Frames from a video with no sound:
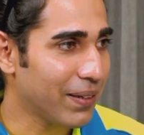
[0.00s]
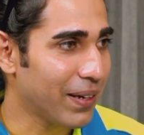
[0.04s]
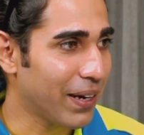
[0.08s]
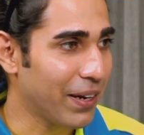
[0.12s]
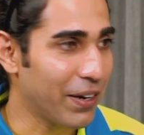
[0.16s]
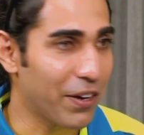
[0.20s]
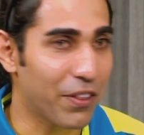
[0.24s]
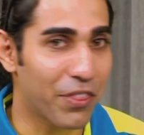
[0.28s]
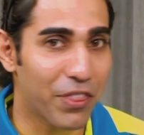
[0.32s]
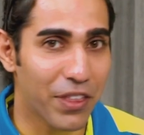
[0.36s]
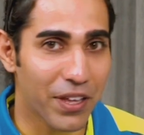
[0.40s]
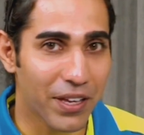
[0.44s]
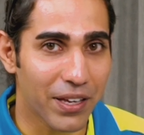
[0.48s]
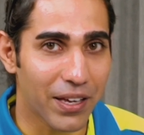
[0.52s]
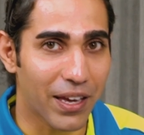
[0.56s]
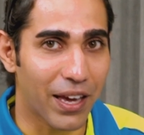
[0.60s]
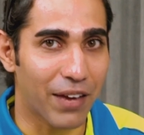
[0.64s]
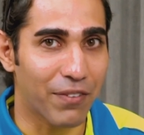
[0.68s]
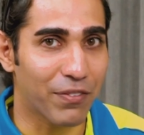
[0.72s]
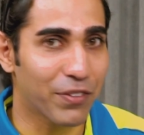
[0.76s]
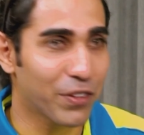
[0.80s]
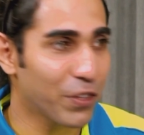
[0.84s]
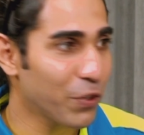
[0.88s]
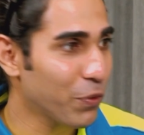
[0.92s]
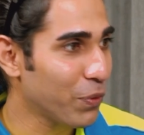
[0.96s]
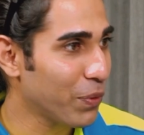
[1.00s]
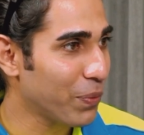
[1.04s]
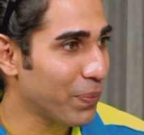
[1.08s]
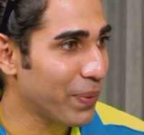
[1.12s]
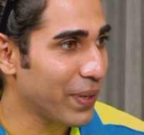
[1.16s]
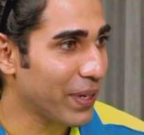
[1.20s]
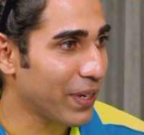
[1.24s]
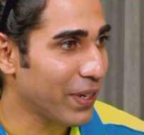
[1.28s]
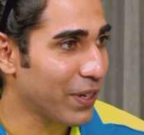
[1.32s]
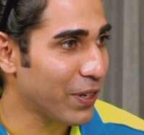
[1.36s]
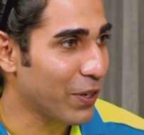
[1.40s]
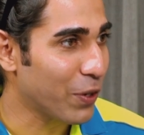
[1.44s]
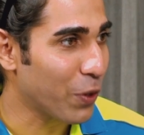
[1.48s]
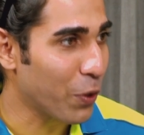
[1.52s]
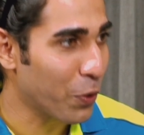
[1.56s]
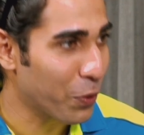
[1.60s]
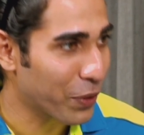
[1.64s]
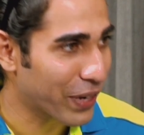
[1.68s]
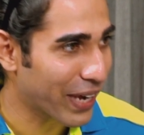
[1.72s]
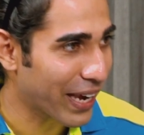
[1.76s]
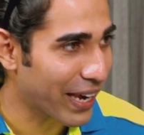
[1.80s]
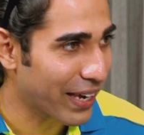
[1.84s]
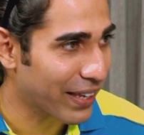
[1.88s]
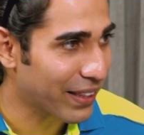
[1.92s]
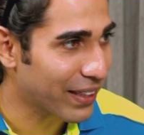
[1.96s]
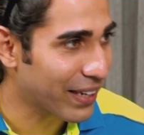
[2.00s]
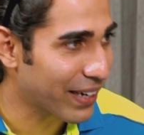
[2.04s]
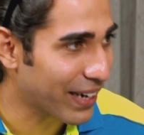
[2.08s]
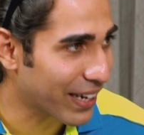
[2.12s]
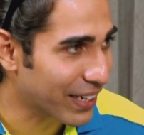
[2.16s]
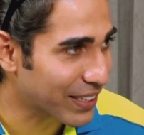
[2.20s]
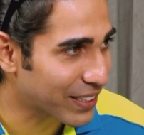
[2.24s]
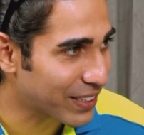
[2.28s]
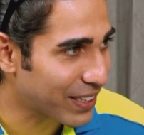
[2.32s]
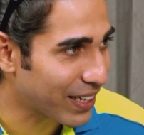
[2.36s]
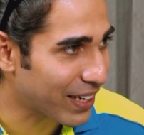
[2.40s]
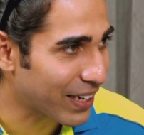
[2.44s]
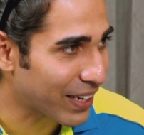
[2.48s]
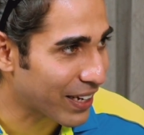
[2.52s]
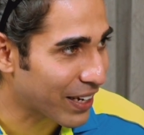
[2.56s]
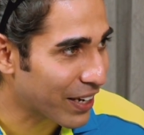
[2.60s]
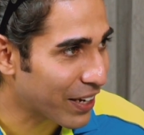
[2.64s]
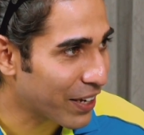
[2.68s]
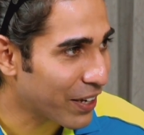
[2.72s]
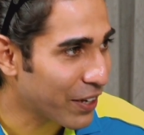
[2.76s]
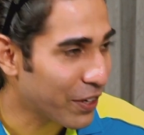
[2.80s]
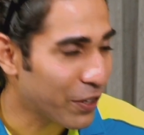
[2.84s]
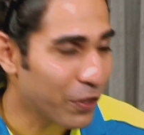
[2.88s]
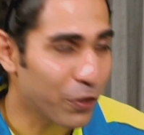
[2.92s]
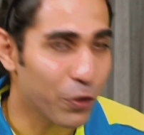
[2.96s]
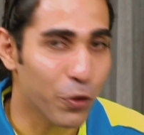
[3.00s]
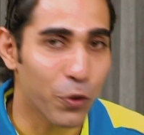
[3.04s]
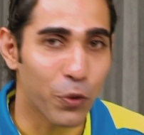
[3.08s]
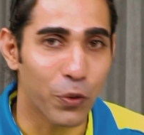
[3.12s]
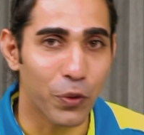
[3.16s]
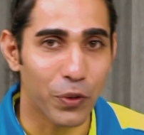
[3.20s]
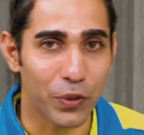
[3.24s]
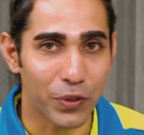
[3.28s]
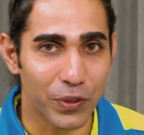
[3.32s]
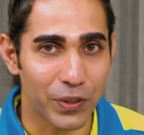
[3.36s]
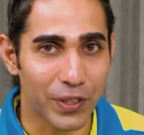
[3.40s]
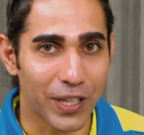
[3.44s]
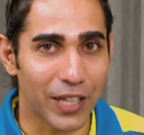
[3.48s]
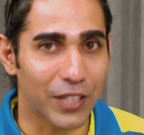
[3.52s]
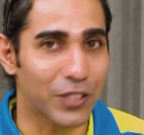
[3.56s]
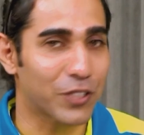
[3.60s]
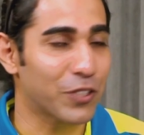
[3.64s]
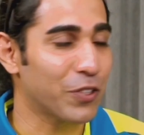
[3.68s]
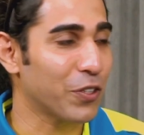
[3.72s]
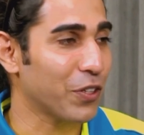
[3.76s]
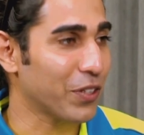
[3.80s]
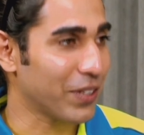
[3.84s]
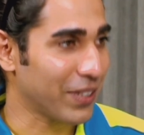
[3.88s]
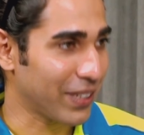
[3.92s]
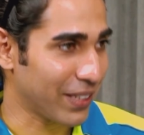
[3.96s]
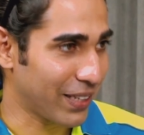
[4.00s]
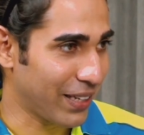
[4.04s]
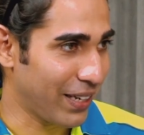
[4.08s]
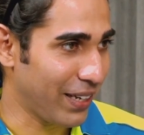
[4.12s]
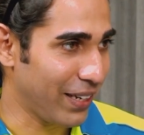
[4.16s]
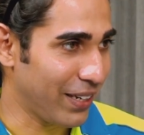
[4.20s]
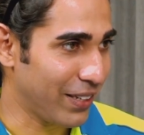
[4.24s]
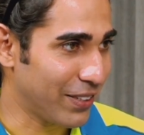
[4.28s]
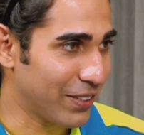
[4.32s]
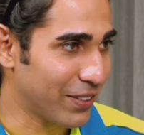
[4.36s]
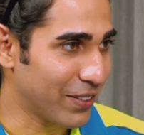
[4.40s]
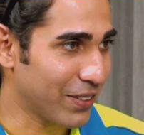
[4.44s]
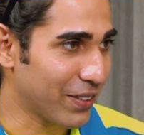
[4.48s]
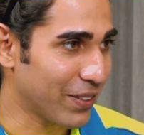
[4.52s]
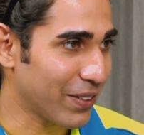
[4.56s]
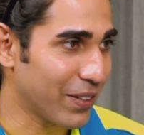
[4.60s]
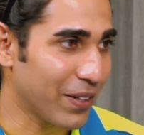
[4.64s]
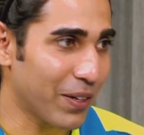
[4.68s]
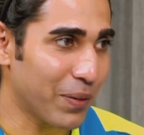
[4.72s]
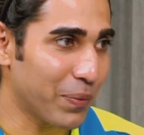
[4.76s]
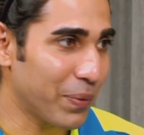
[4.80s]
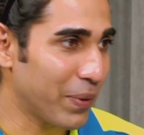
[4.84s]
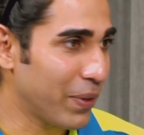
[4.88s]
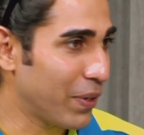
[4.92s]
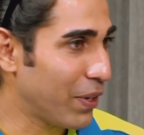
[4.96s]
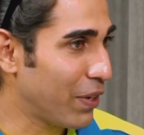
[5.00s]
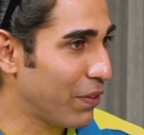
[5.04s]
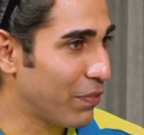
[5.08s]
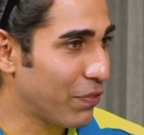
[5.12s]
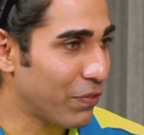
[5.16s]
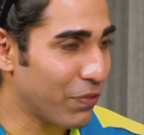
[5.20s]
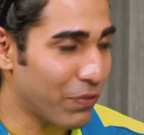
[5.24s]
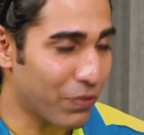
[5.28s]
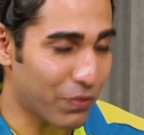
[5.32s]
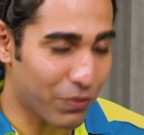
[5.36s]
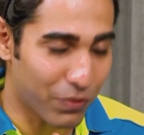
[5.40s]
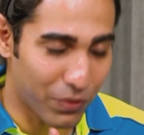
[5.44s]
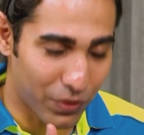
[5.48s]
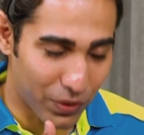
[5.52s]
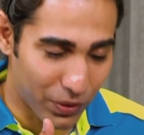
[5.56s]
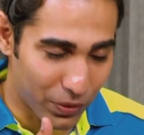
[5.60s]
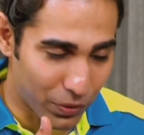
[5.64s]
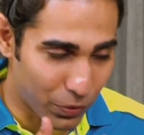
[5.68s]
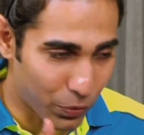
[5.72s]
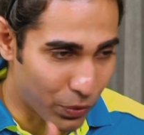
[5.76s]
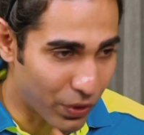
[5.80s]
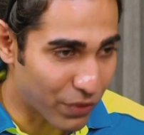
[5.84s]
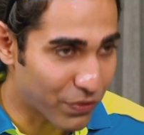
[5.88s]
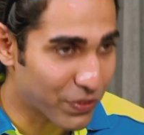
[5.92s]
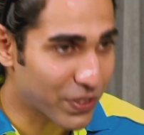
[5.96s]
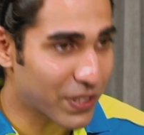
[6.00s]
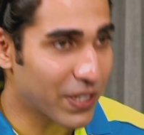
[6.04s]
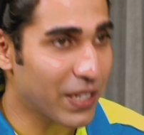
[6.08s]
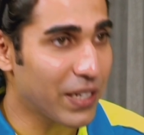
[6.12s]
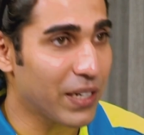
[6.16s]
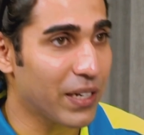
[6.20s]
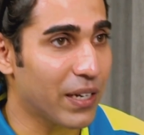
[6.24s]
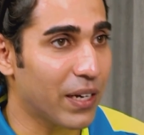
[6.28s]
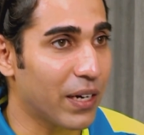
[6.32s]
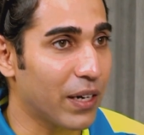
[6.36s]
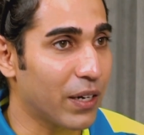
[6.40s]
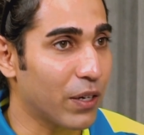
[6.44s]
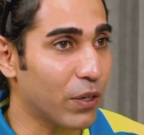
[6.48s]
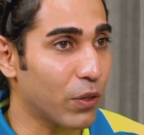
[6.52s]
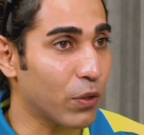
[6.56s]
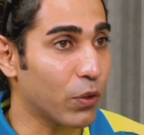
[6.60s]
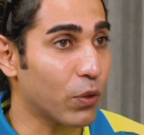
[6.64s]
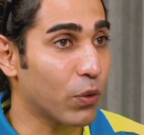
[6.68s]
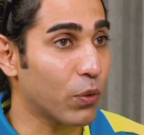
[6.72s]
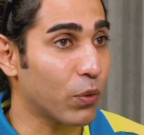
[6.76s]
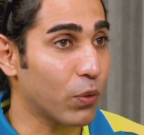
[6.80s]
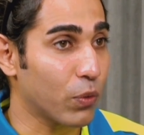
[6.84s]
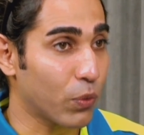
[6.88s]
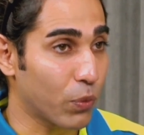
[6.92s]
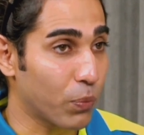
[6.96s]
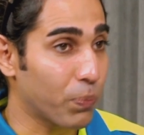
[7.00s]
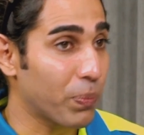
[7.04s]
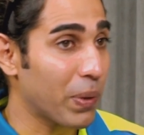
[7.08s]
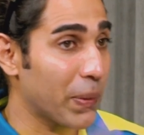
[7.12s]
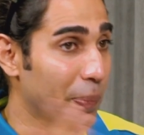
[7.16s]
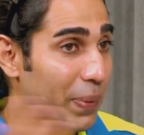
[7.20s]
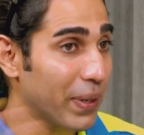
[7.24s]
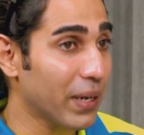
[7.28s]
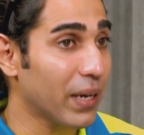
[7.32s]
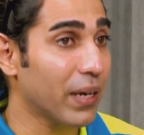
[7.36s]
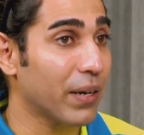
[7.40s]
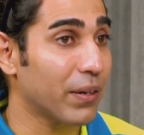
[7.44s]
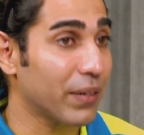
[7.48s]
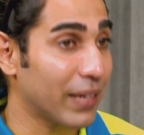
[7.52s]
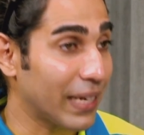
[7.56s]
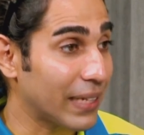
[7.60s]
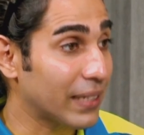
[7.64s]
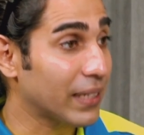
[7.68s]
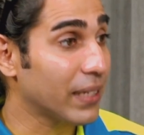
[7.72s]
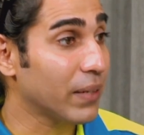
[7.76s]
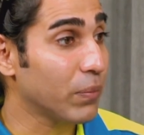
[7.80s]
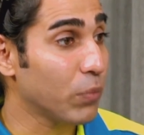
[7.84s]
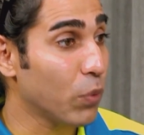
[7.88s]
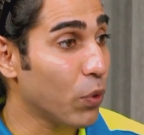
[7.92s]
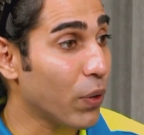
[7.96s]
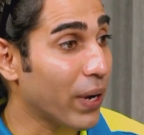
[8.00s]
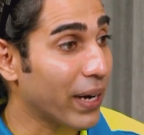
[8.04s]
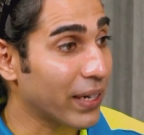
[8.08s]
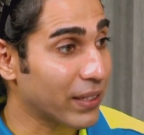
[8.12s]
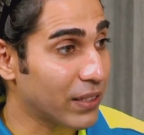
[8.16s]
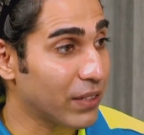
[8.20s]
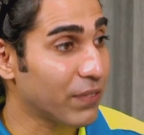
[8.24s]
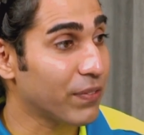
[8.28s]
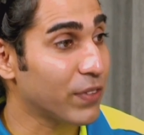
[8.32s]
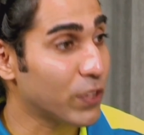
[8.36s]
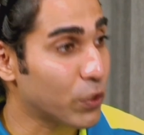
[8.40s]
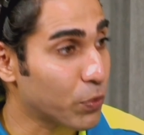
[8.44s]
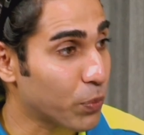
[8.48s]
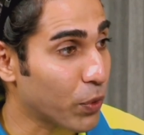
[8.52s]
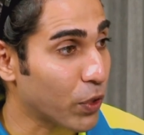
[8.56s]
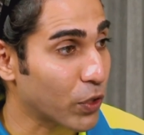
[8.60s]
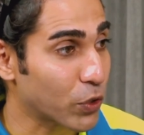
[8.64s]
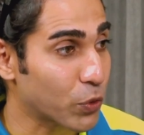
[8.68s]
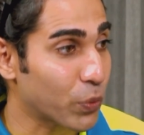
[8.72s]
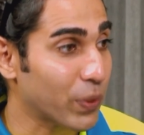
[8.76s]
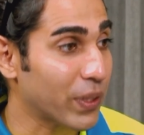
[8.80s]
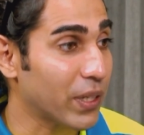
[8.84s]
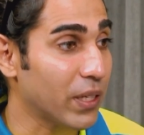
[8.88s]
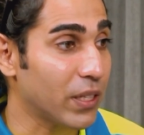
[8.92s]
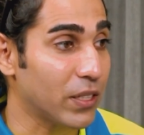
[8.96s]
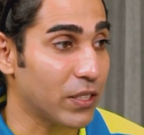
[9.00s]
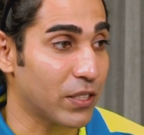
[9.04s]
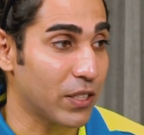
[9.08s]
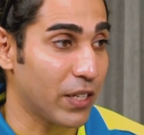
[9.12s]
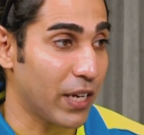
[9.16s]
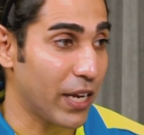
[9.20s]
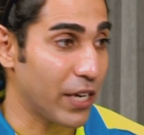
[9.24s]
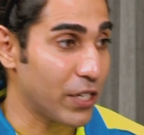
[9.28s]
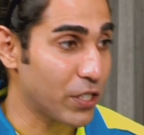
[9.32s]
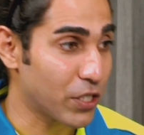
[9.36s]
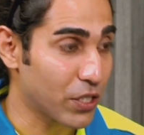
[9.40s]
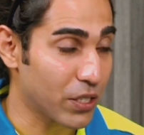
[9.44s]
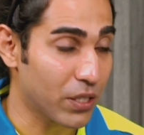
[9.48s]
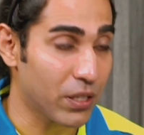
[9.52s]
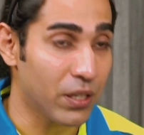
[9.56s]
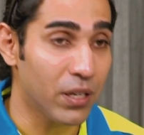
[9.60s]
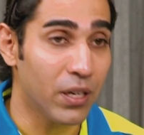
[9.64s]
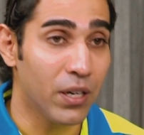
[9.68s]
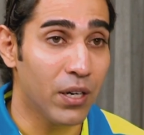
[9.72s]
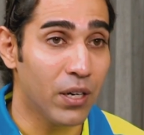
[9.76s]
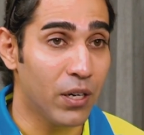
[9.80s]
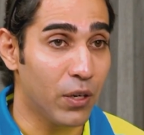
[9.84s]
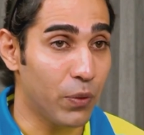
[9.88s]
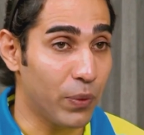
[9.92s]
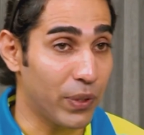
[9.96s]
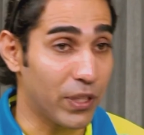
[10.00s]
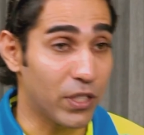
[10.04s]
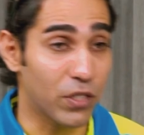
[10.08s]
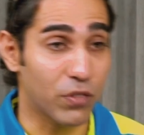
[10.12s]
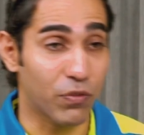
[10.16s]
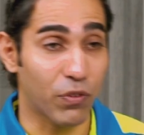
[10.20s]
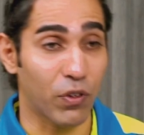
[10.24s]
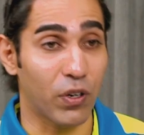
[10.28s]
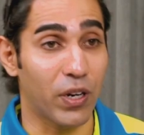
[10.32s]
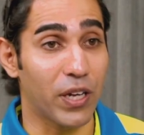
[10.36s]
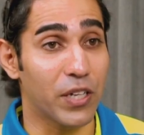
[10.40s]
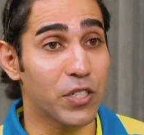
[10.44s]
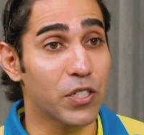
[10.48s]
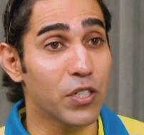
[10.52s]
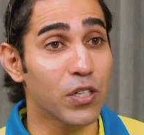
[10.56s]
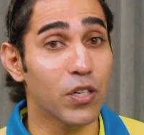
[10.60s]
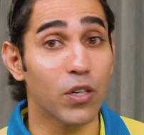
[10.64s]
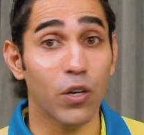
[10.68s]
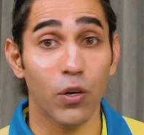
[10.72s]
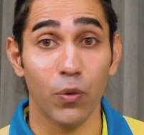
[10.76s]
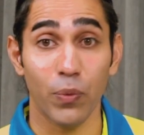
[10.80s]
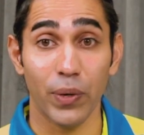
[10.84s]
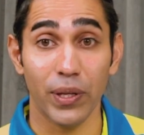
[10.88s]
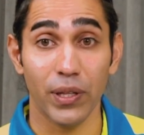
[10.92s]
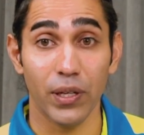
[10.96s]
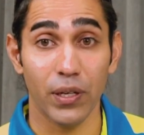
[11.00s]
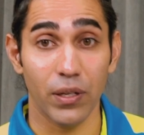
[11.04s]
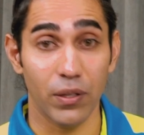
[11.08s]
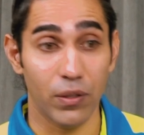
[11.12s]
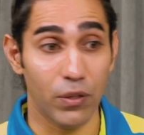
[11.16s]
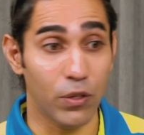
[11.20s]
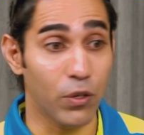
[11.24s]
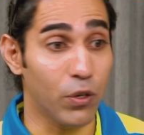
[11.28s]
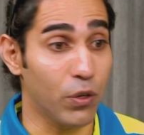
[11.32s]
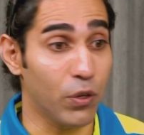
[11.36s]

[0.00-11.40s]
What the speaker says: and they think everything will be okay the next day. No, that's not the case. I mean, if we've seen people are getting more active in sports, whether it's for leisure or whether